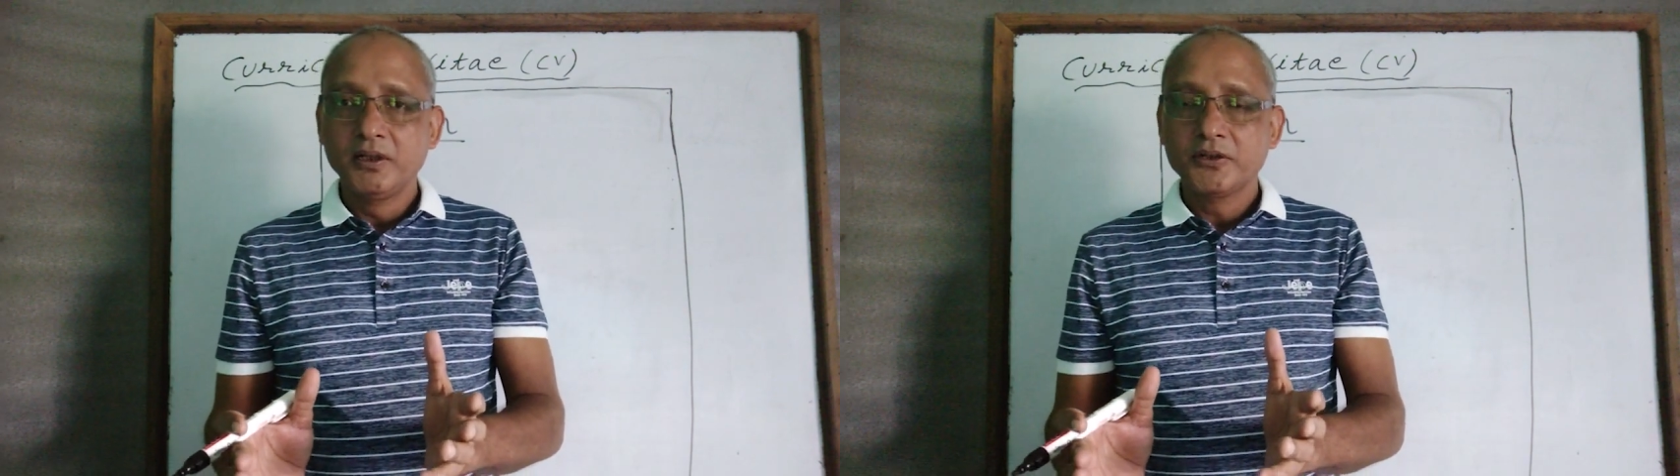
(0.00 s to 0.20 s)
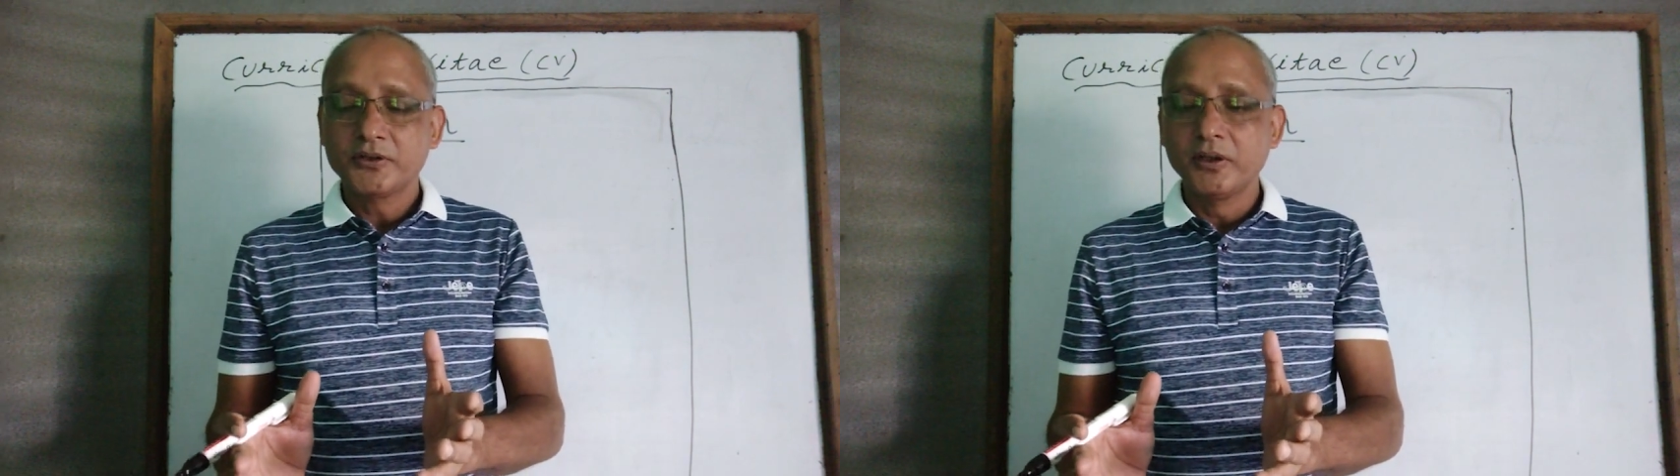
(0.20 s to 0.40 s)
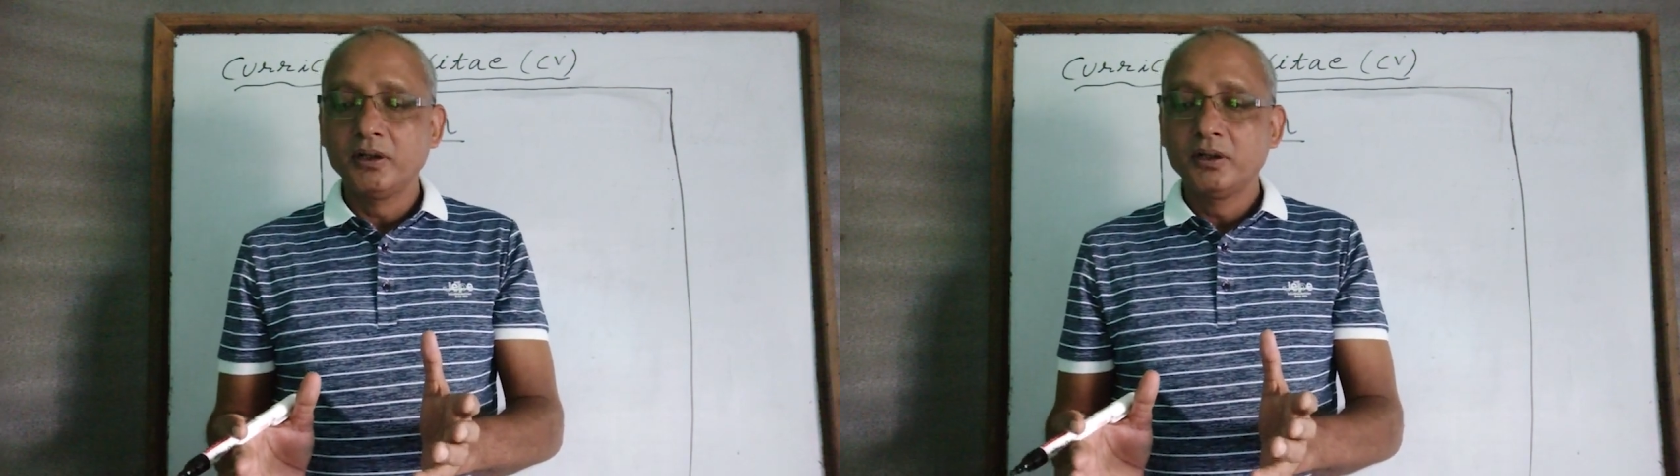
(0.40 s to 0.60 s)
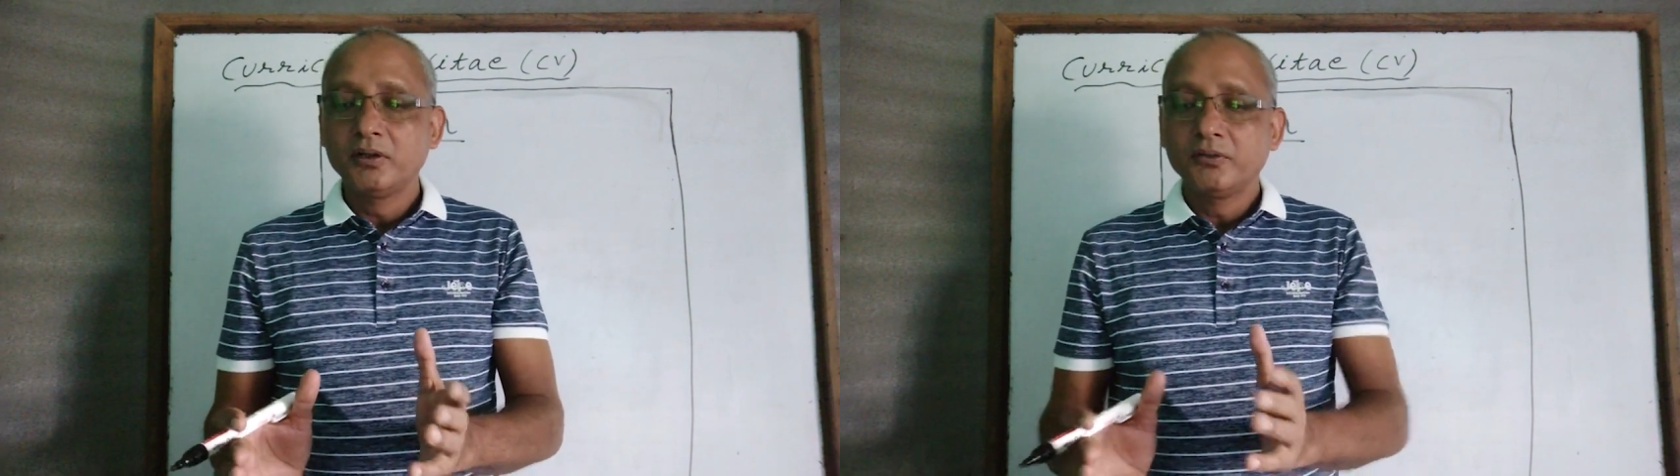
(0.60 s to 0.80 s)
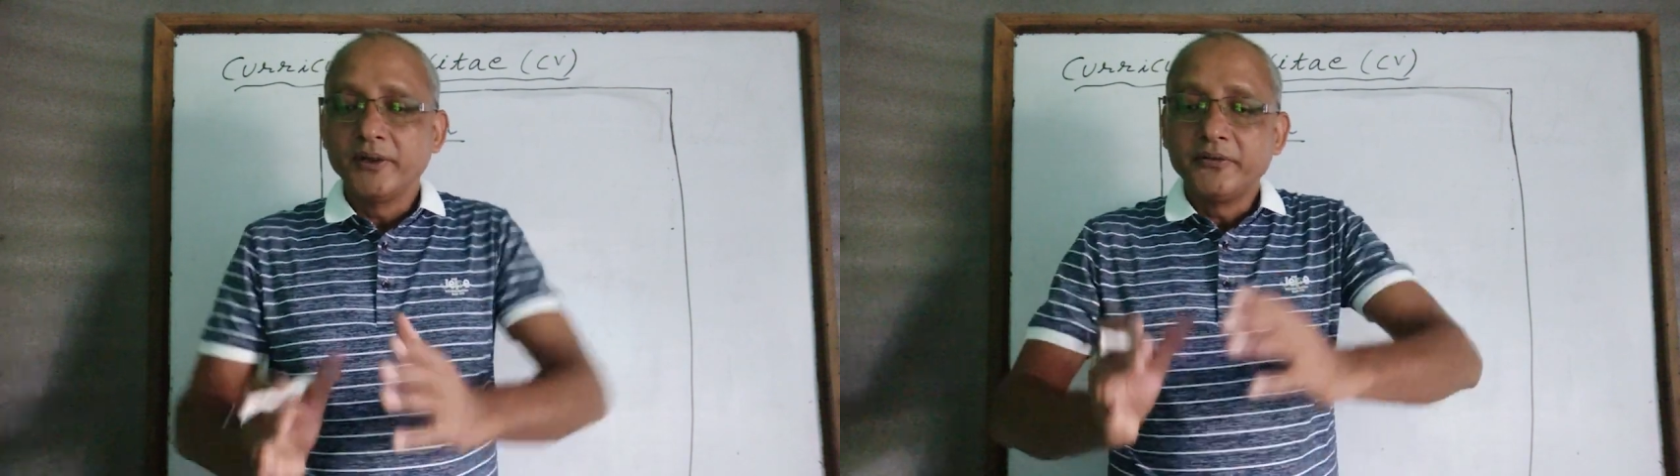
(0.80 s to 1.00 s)
So
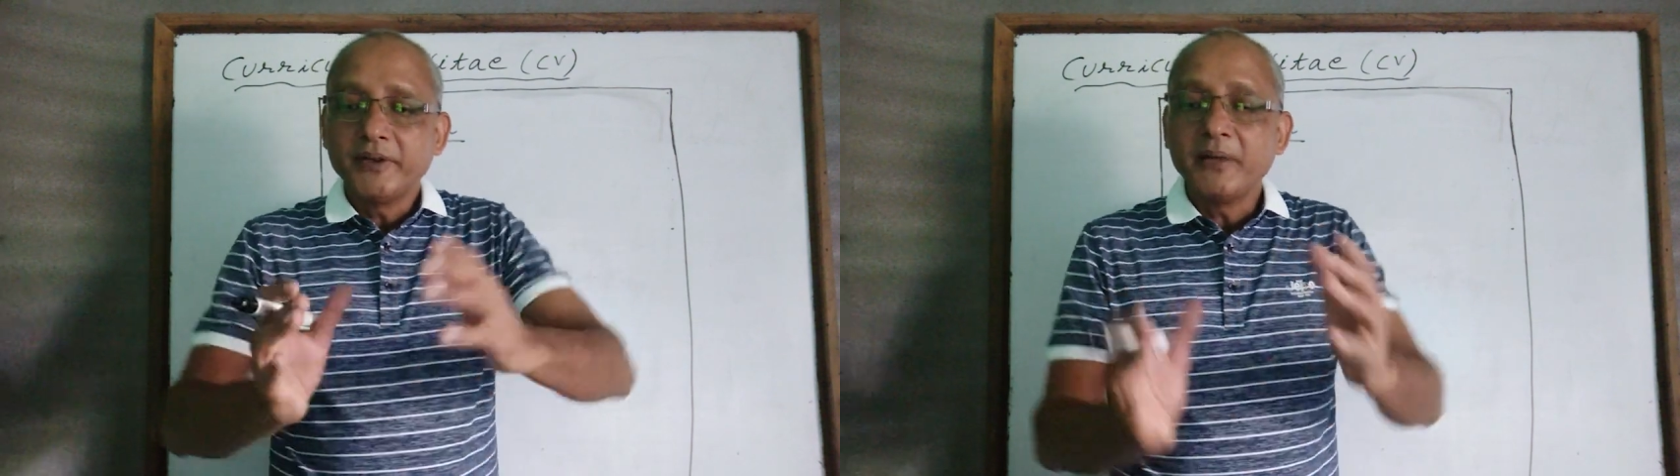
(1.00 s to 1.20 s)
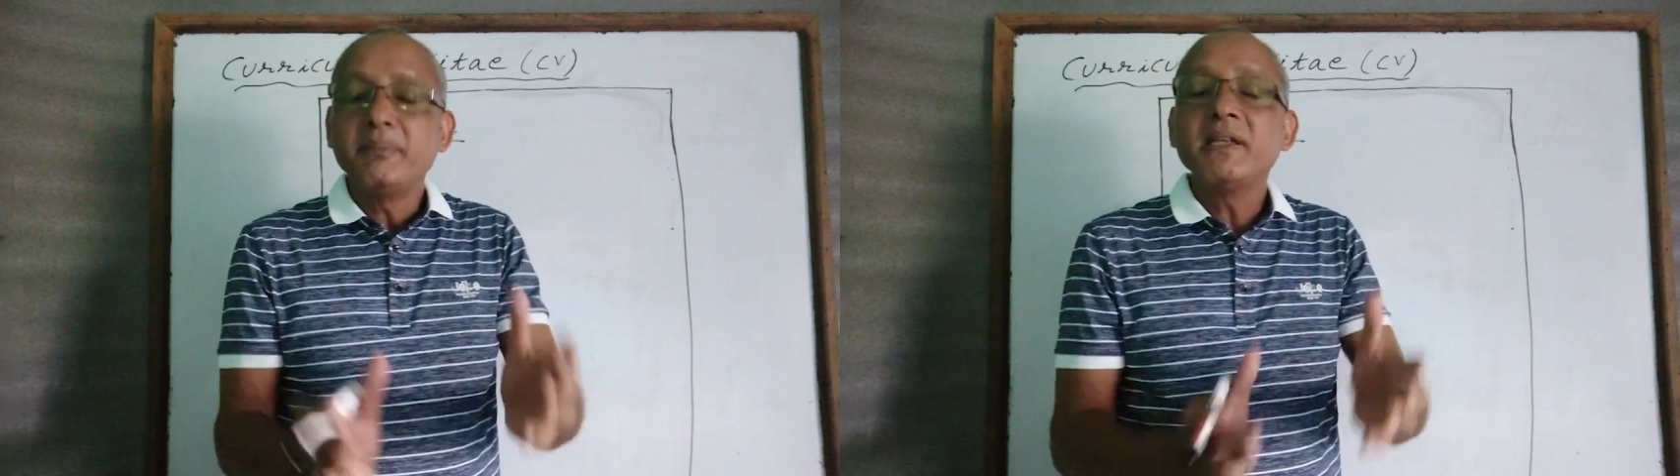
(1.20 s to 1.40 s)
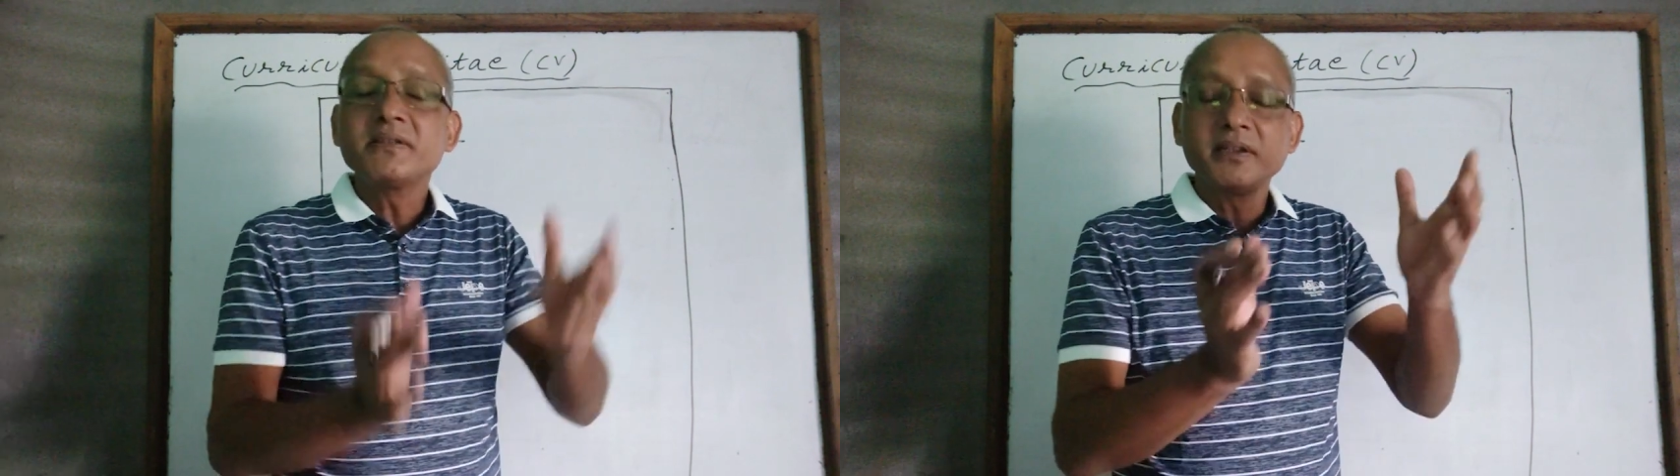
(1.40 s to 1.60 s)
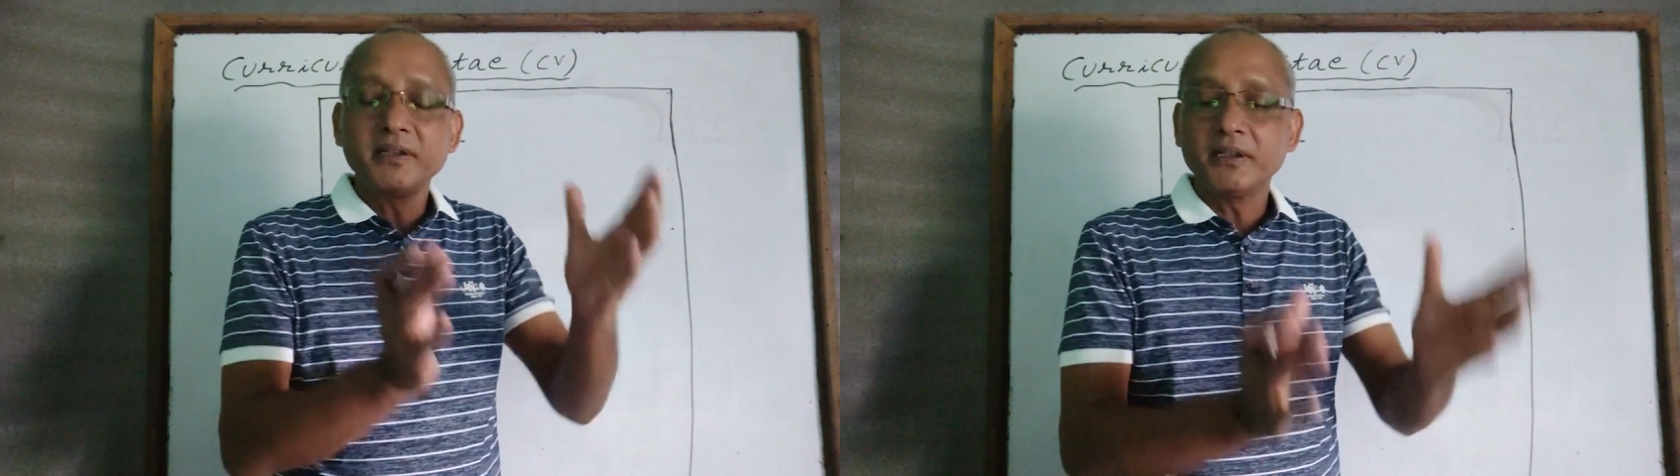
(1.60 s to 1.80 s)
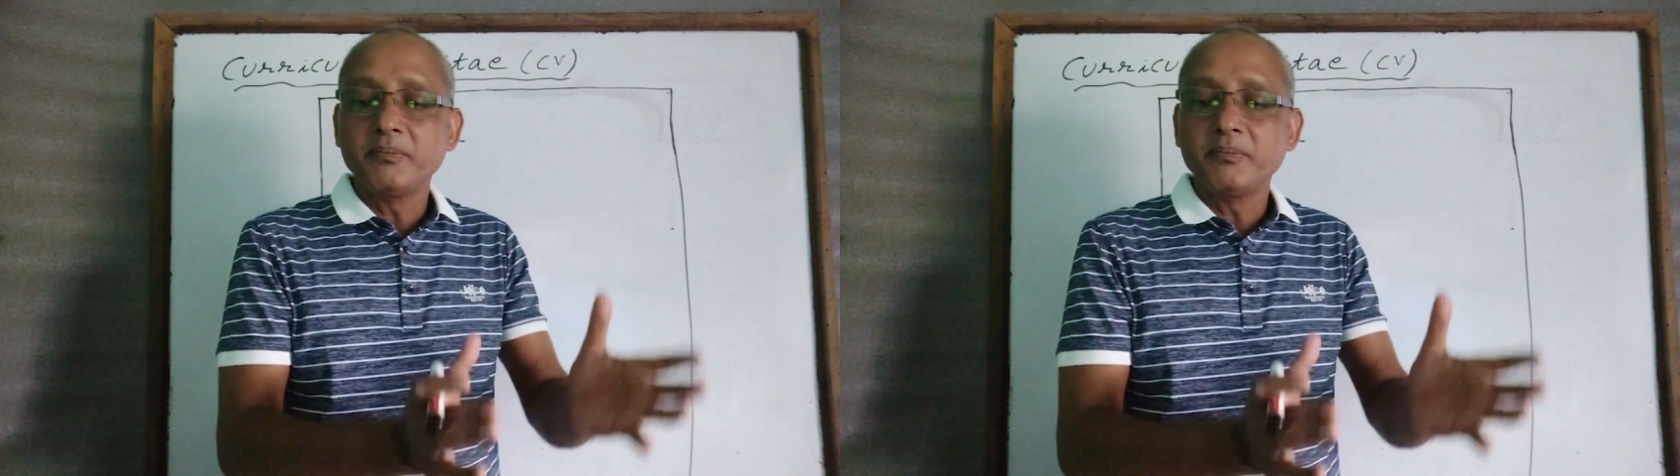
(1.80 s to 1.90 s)
when we are mentioning